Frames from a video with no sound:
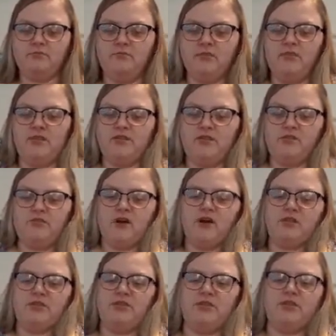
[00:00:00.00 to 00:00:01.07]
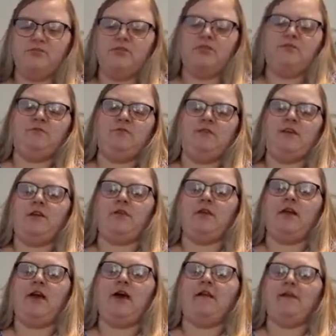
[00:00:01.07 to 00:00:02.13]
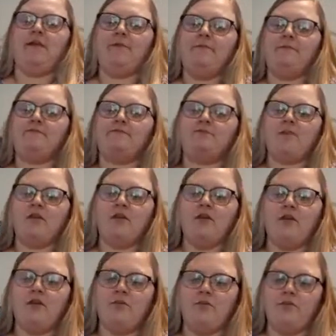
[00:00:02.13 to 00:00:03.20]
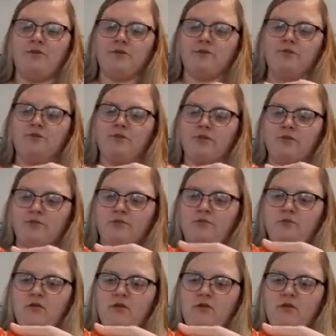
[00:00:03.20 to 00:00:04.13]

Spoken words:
Maybe I should have watched a YouTube video on how to open this before you